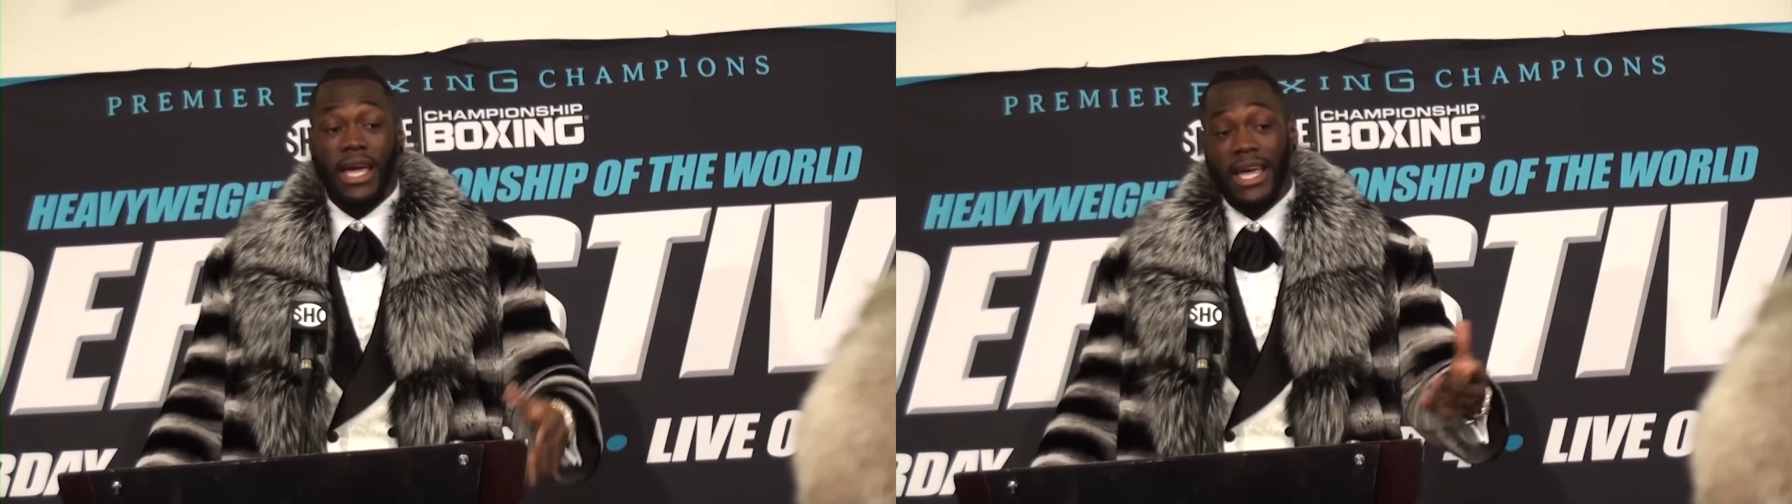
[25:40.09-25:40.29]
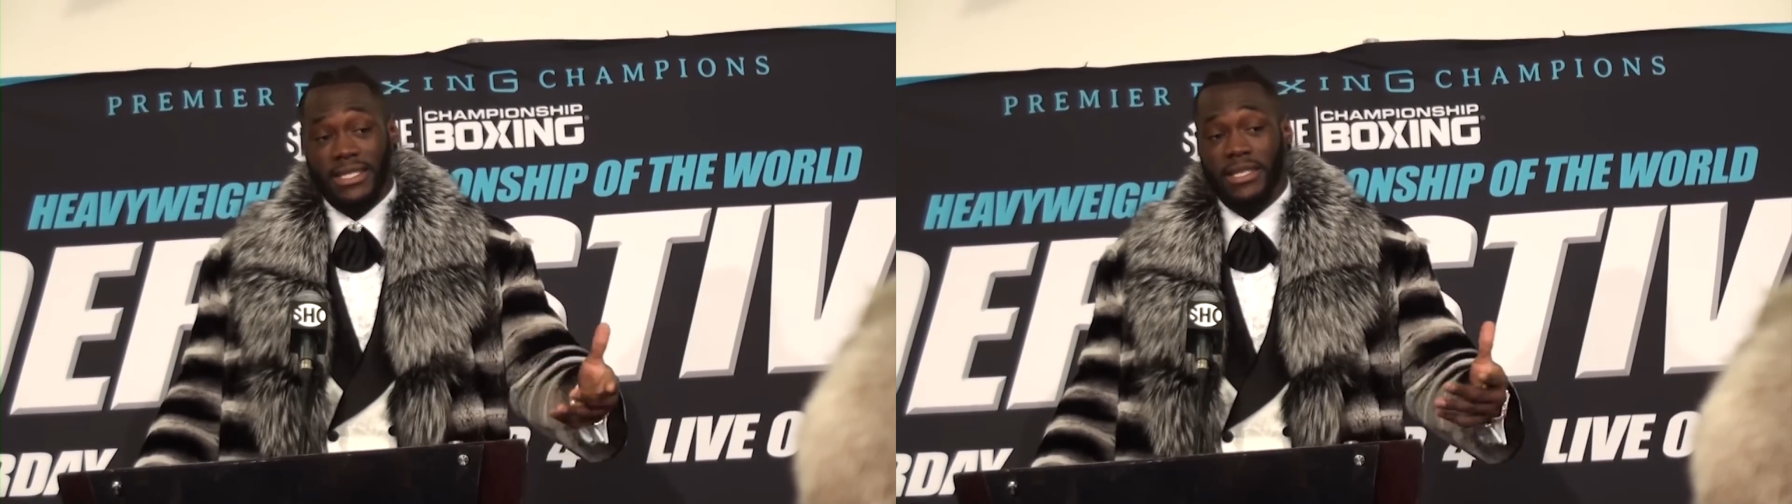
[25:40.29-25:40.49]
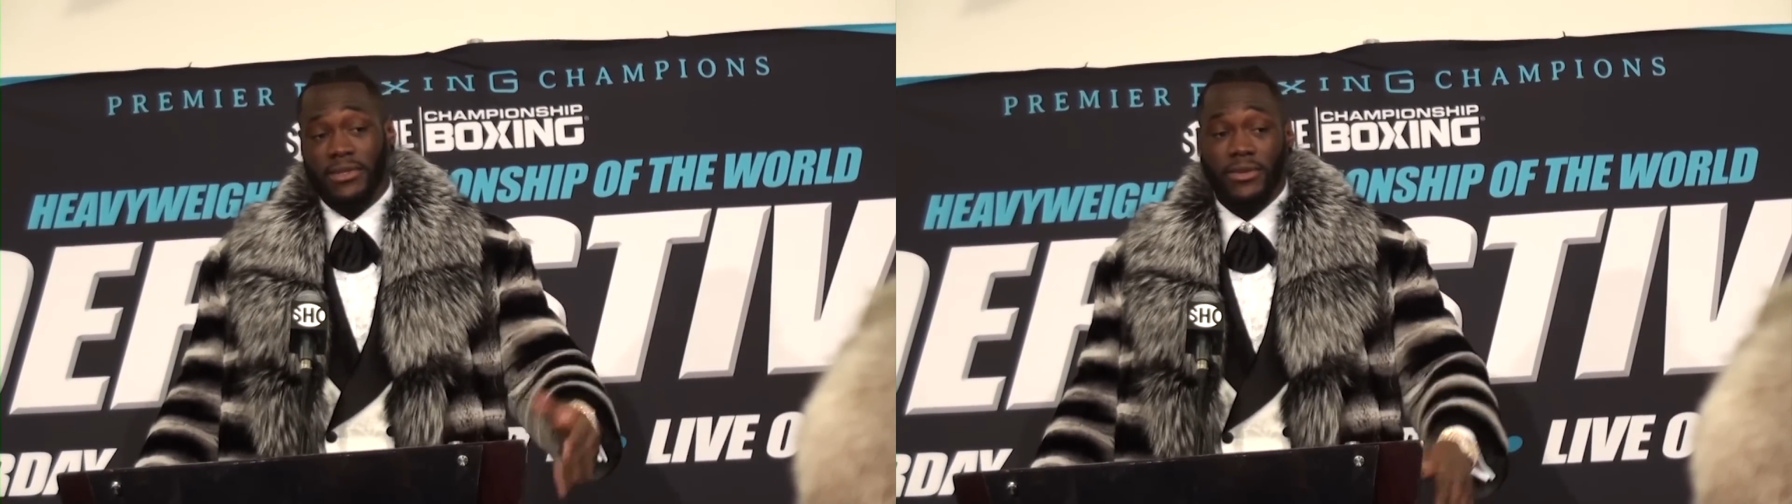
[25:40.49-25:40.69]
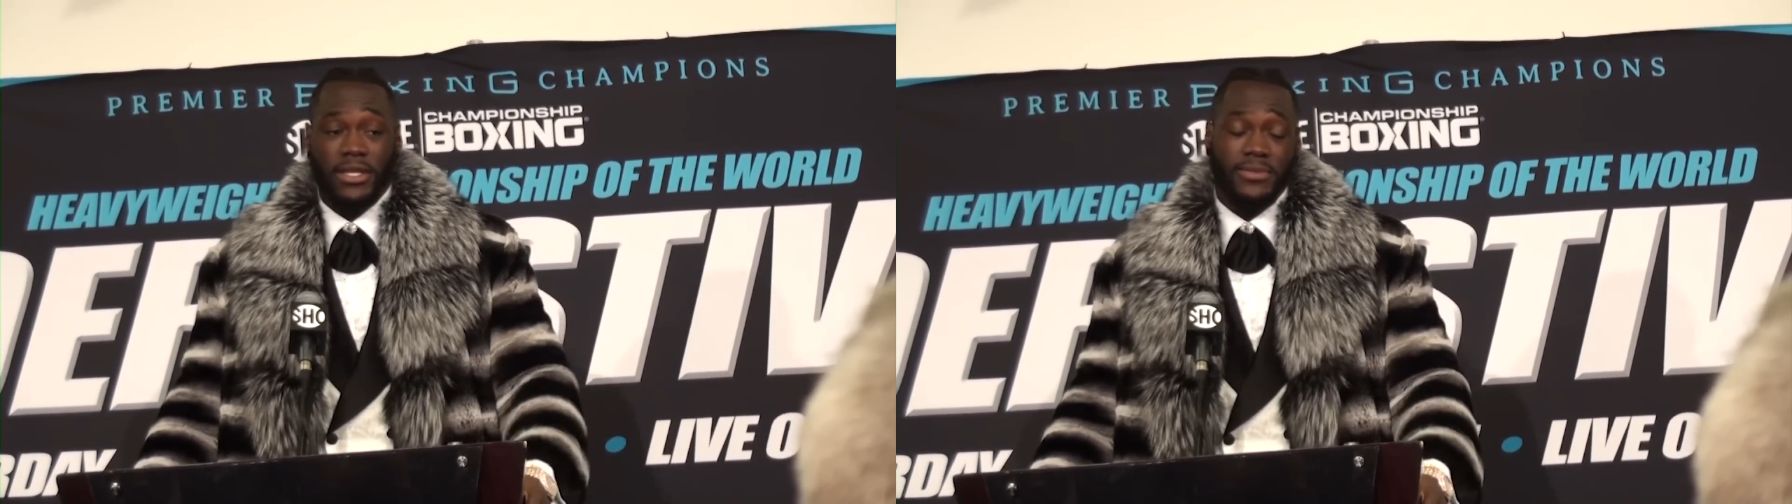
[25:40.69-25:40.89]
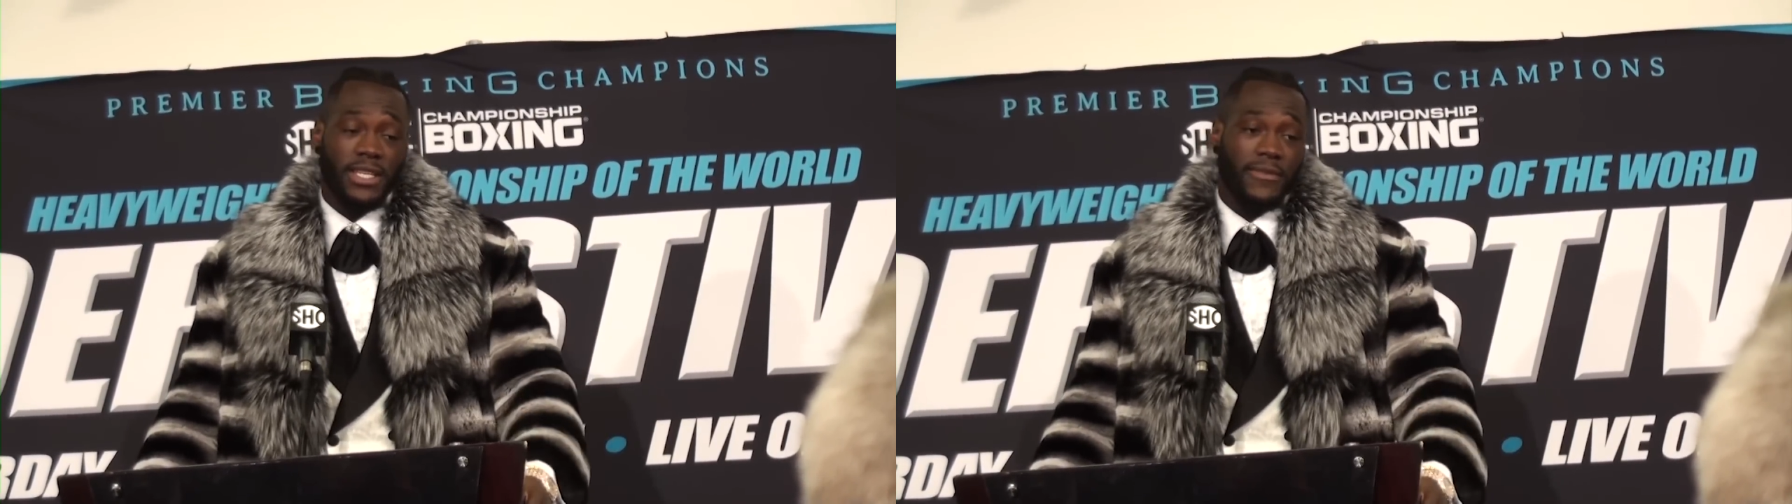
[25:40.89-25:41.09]
He actually do it
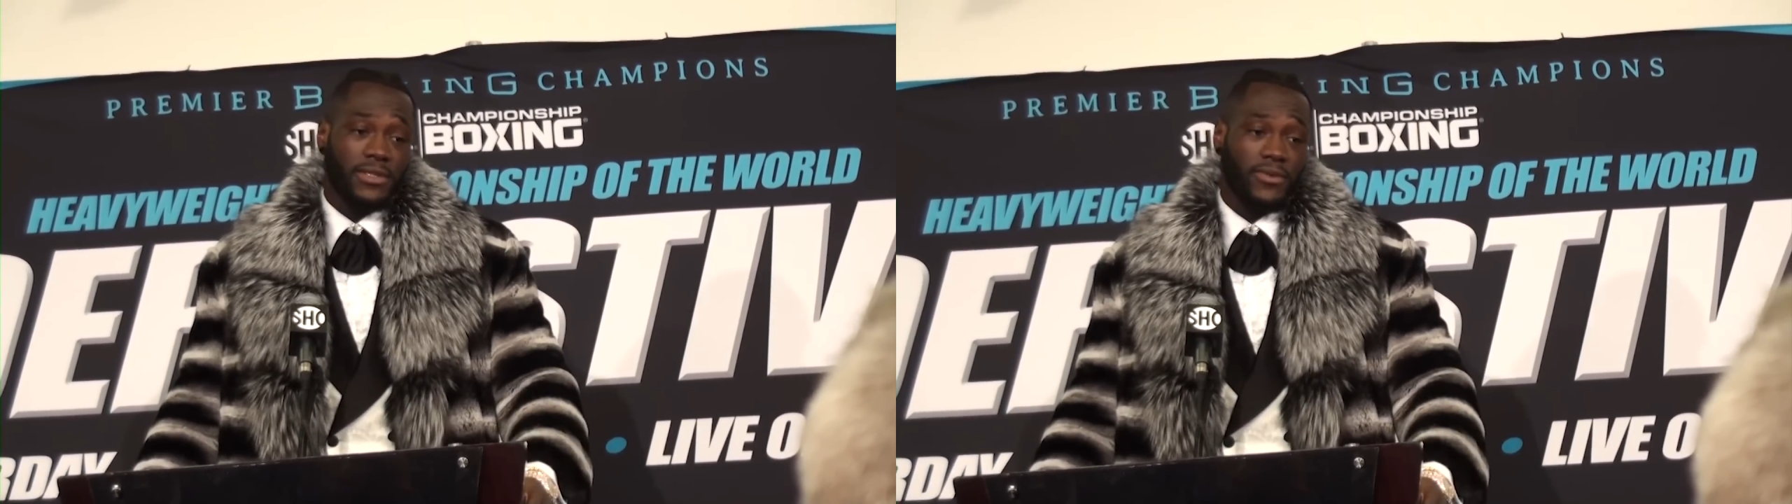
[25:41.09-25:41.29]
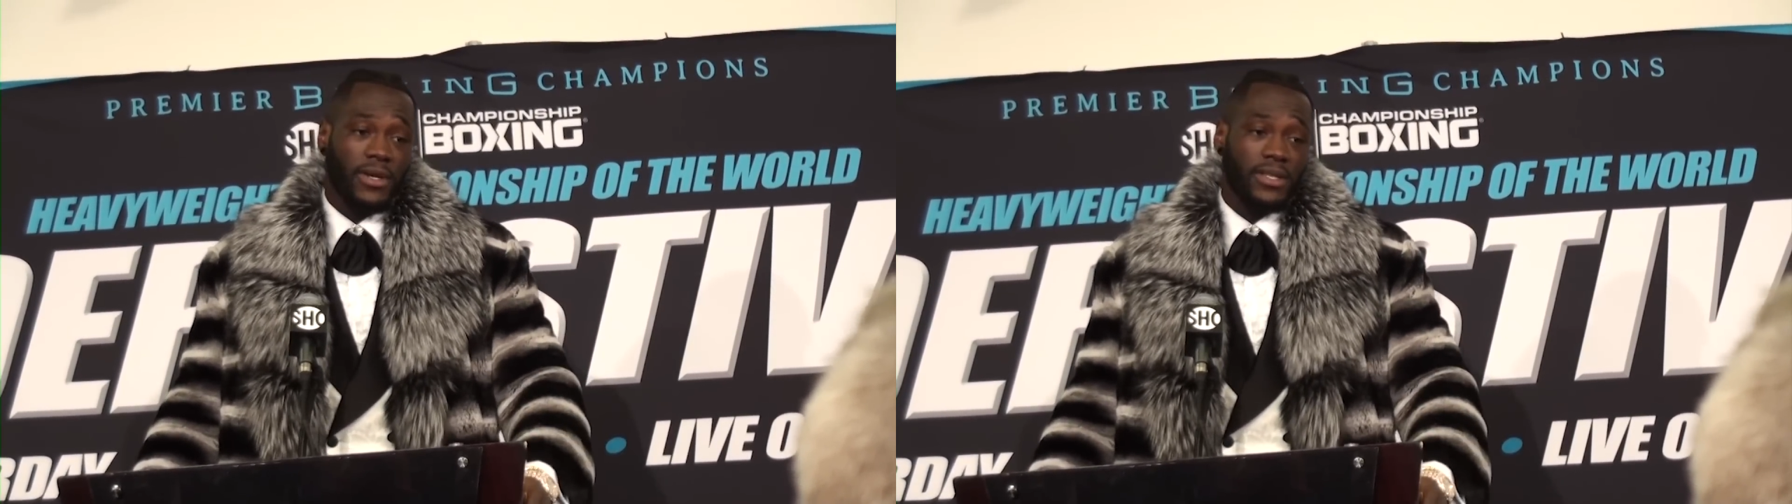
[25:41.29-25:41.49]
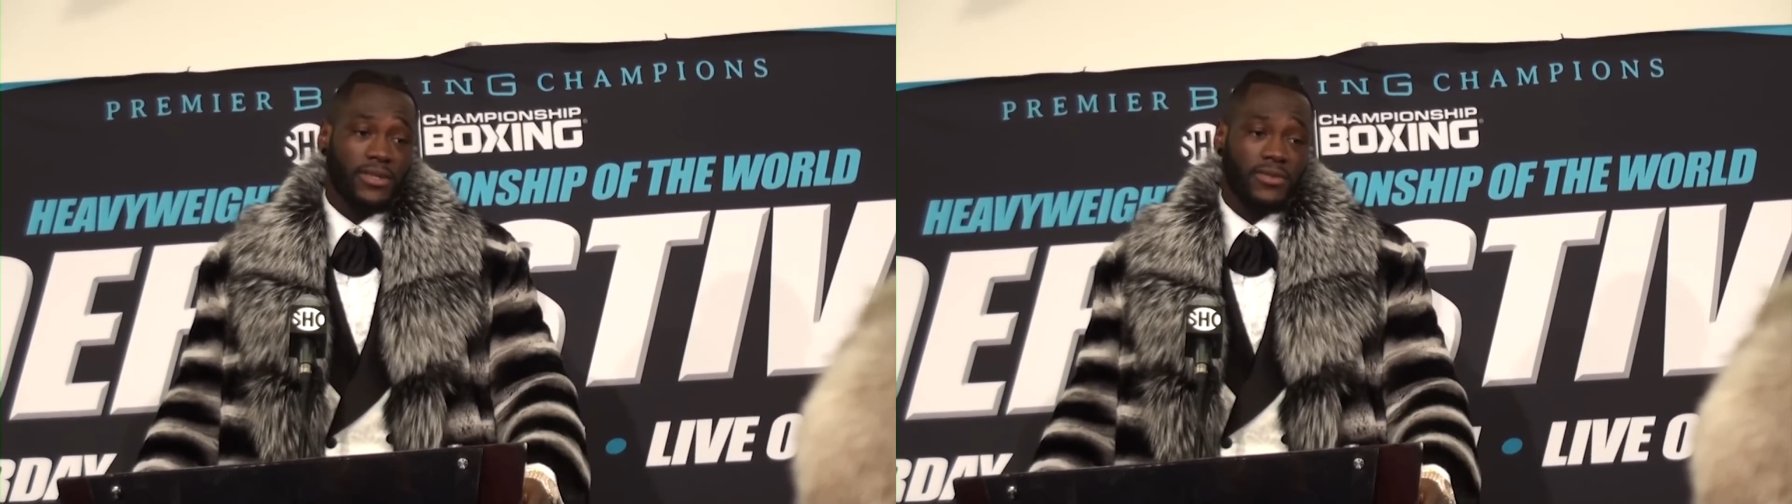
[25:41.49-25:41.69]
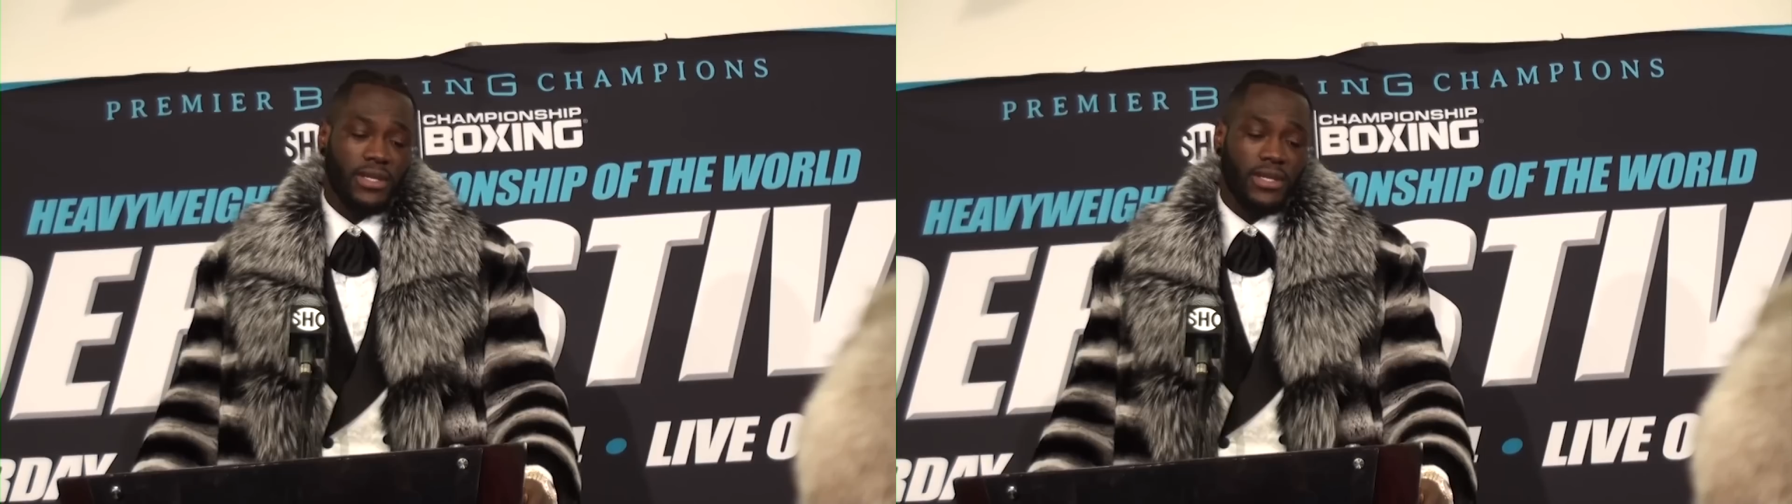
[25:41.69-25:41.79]
himself as well too.